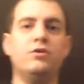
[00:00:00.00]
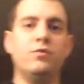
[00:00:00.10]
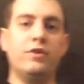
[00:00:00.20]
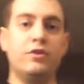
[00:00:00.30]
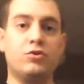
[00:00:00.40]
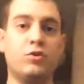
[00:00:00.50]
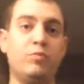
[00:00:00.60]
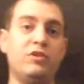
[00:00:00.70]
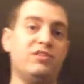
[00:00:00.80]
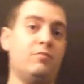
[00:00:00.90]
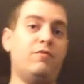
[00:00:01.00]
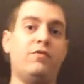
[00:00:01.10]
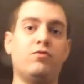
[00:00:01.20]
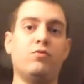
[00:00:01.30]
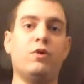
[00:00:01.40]
doing the triplet
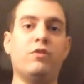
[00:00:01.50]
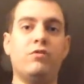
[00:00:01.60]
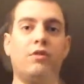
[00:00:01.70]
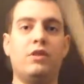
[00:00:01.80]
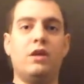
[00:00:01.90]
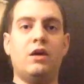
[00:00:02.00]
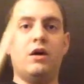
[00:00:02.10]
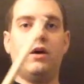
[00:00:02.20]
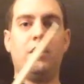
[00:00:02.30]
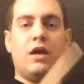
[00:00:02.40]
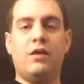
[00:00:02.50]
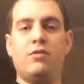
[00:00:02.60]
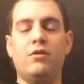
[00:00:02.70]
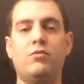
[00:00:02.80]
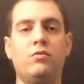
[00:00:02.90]
subdivision rather than the
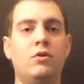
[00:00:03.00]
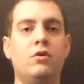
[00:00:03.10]
8th note,